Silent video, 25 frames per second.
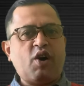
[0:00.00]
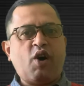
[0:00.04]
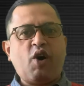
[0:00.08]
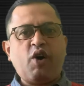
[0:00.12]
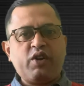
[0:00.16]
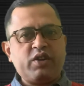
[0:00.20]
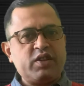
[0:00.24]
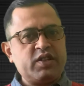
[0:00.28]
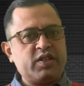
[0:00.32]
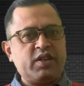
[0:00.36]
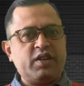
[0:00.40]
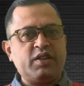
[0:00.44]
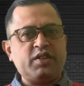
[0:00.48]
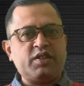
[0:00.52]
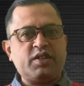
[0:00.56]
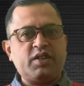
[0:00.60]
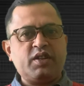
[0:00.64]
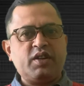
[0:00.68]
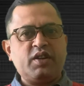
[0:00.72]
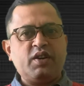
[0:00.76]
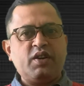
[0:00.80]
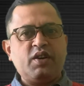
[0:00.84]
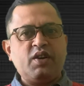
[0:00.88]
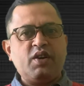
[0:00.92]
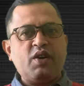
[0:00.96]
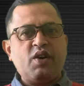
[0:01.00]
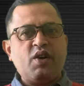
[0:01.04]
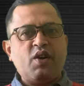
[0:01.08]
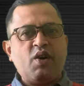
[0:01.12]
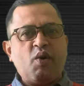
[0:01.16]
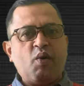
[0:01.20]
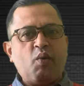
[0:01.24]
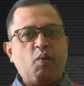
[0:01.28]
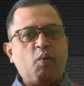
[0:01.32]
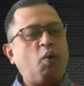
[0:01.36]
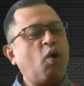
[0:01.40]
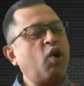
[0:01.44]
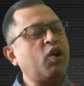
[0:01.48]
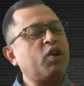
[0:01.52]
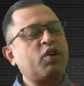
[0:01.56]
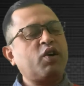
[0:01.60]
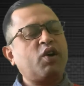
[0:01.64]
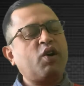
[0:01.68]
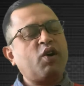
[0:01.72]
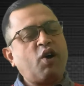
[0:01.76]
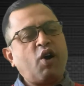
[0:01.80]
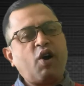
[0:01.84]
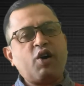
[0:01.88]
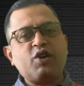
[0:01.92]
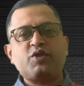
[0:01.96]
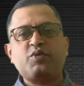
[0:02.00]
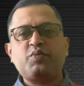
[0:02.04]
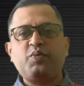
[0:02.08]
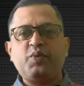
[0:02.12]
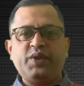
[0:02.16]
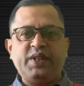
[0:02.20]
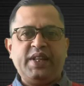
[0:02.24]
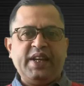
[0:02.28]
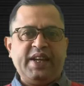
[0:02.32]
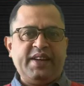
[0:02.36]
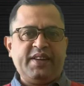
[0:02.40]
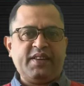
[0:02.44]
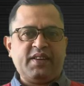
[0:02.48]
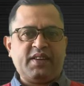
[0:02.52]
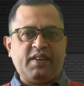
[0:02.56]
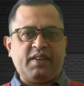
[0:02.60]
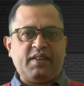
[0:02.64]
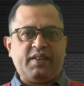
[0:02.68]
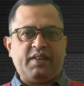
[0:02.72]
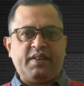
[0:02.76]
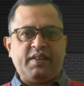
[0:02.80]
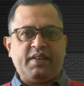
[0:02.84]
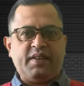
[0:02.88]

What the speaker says: or research, what cost would they incur?